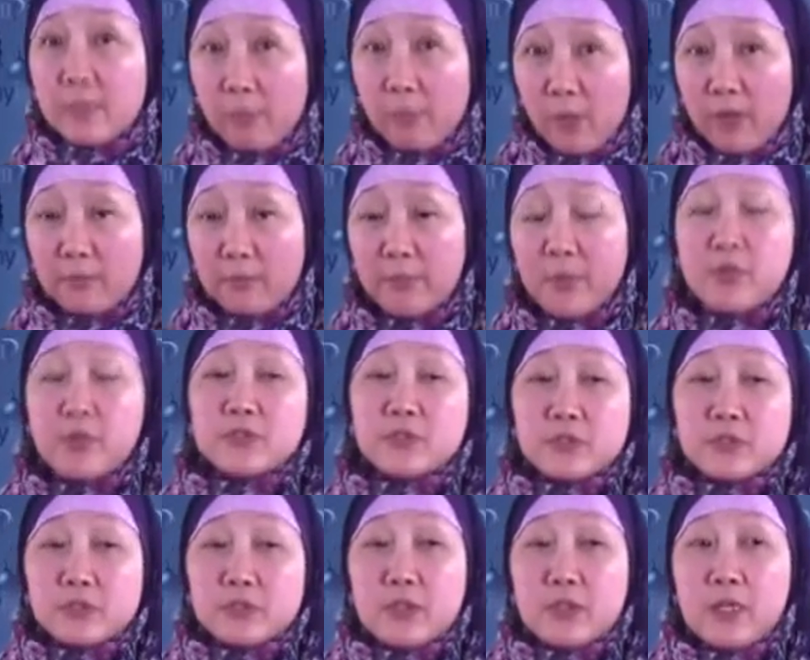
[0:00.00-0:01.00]
except one
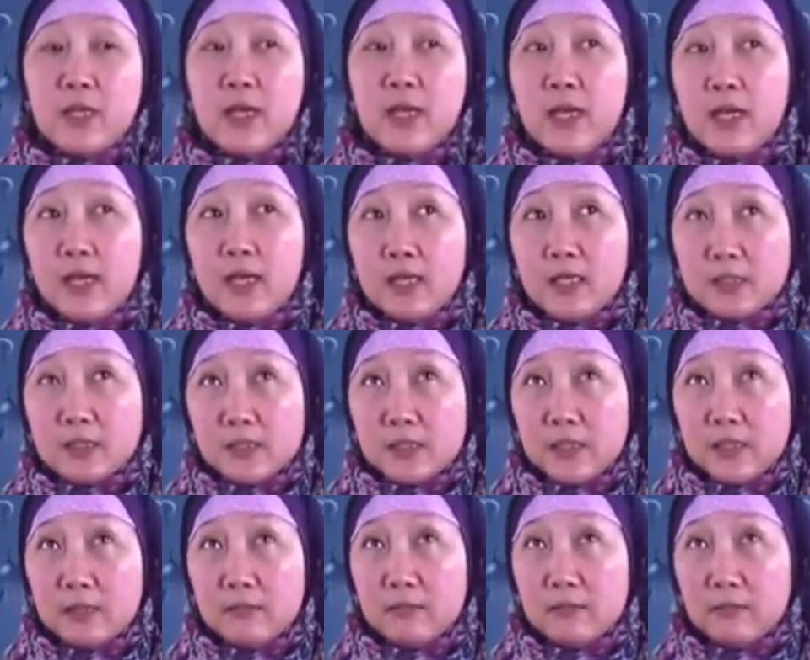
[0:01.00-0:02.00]
person. And I
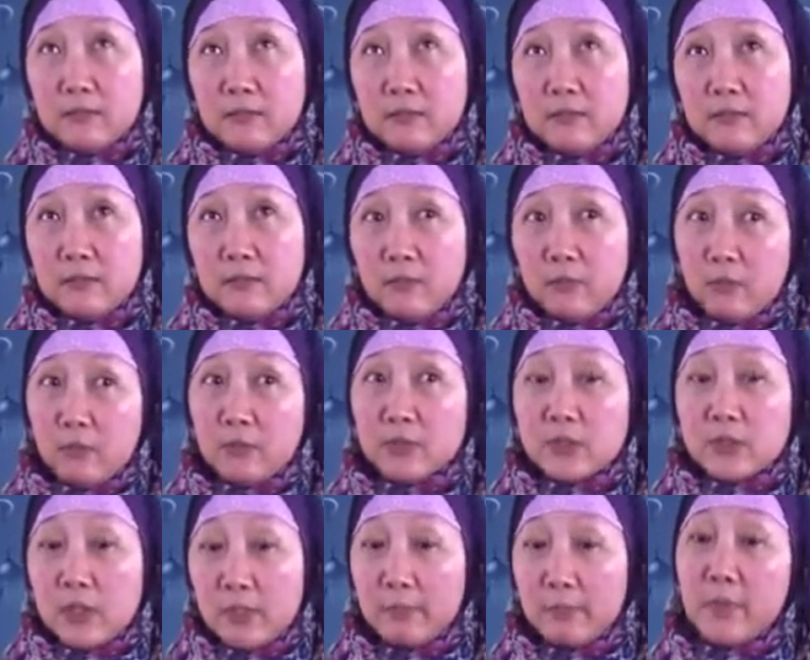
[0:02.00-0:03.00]
said, who
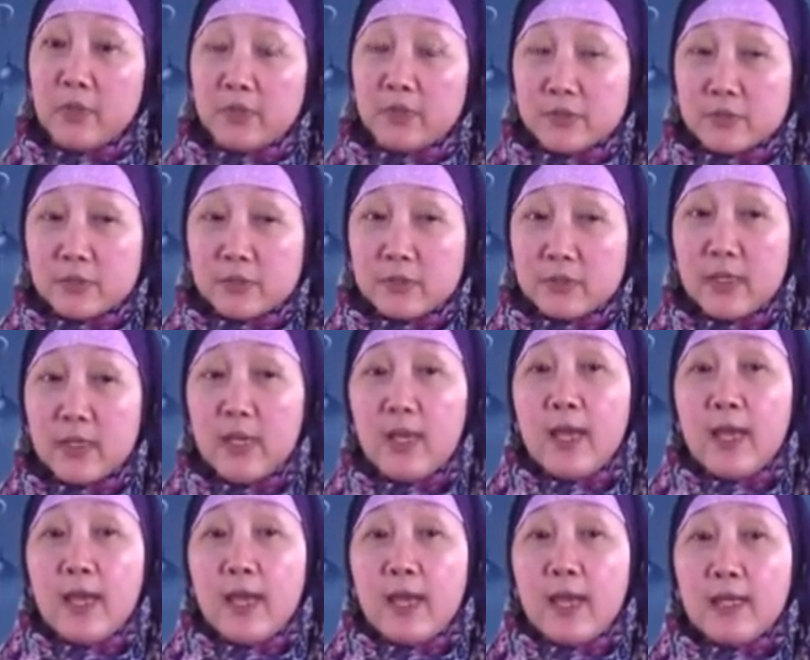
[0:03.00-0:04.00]
is that person?
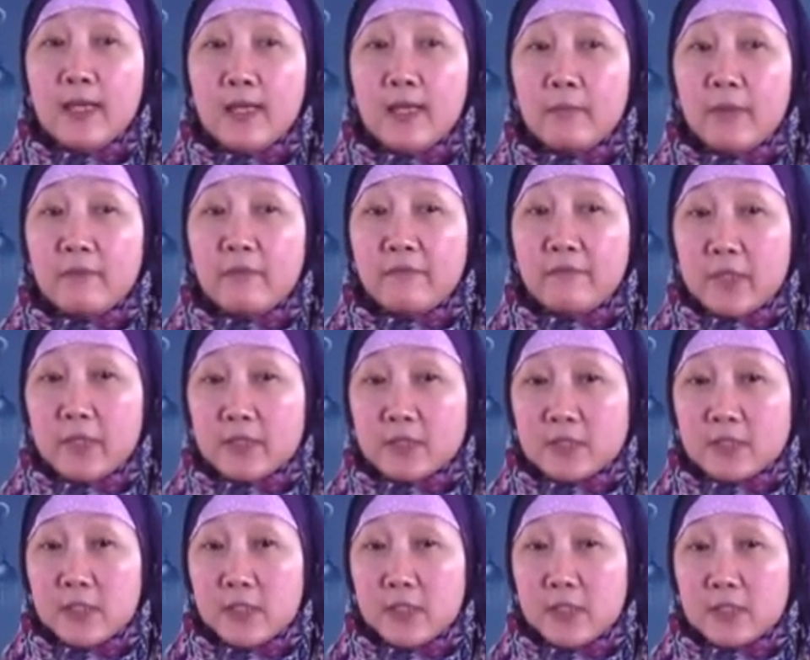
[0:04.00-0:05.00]
And then my
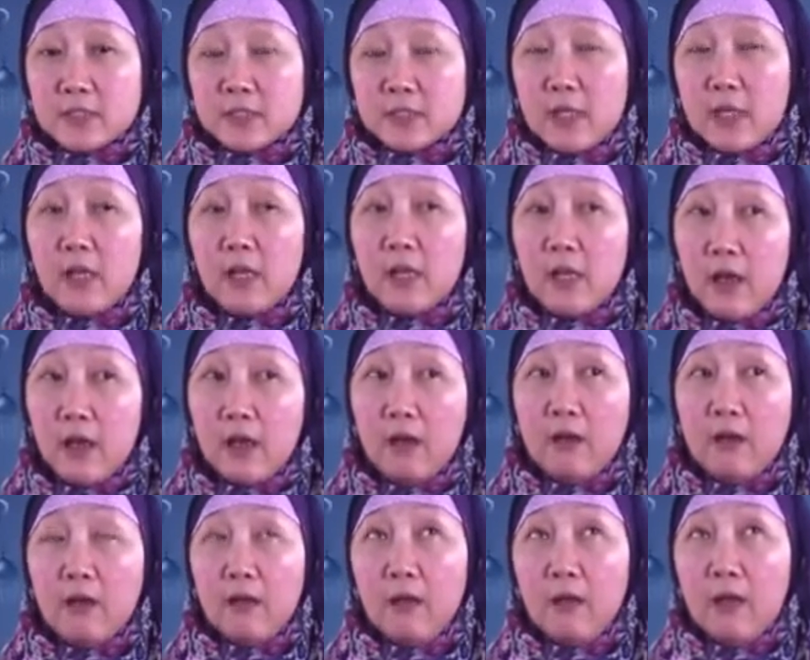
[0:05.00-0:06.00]
friend said, it's
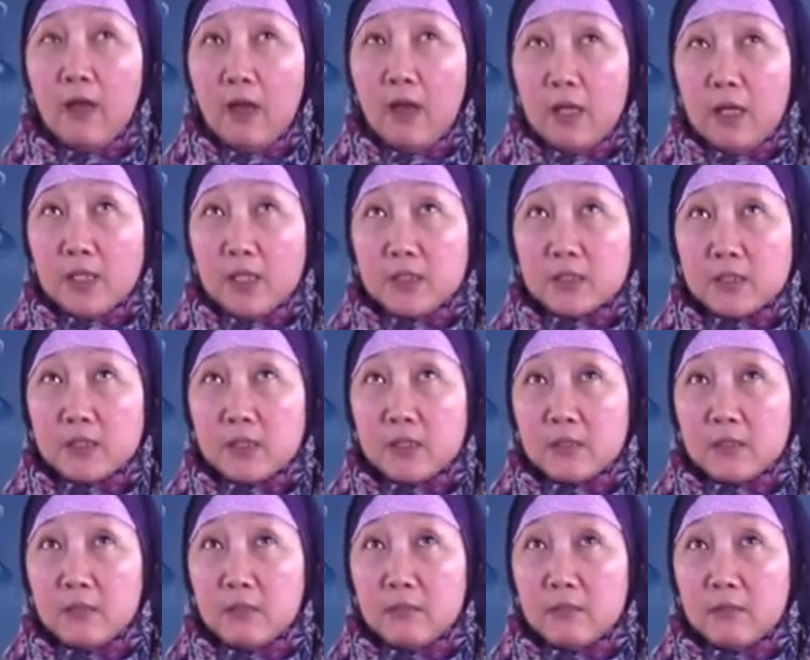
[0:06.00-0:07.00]
Allah. And I
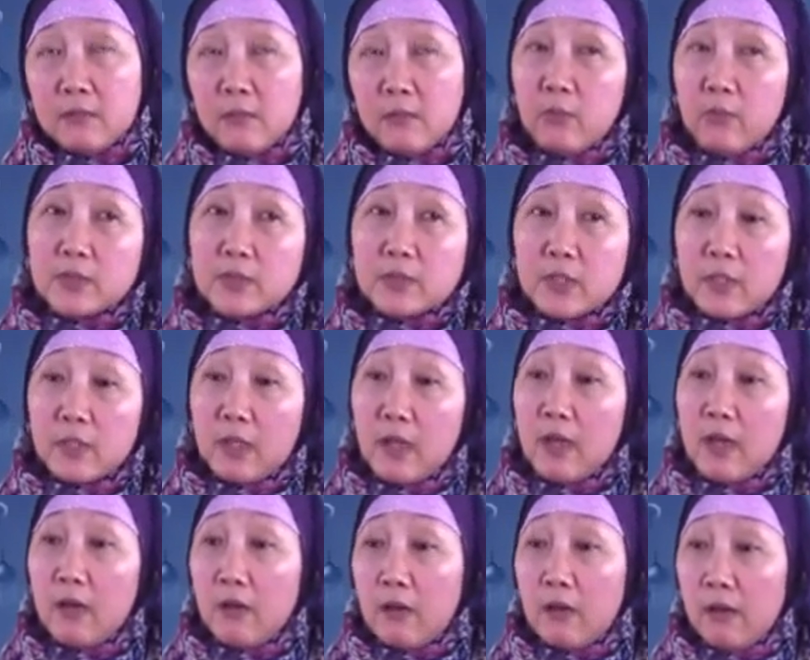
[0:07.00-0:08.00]
said, who is
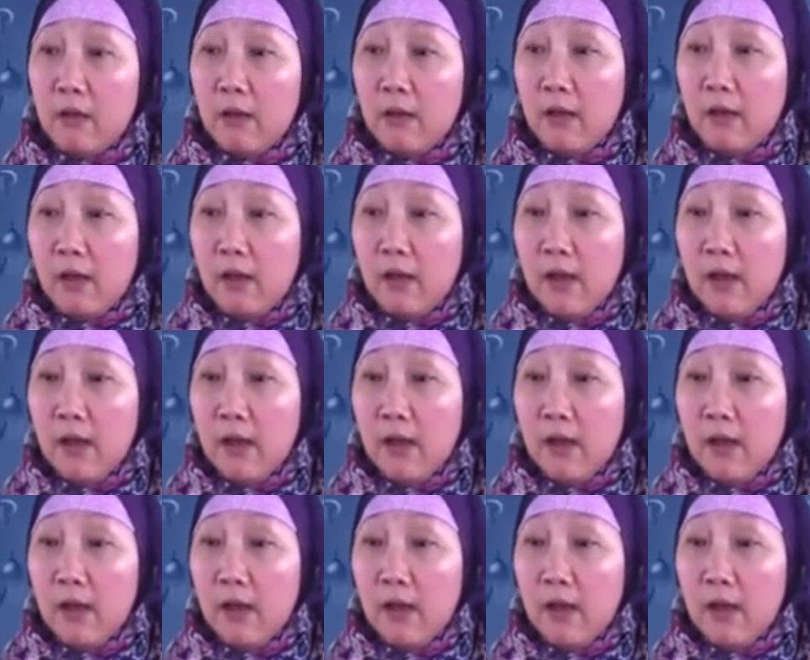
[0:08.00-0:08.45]
Allah?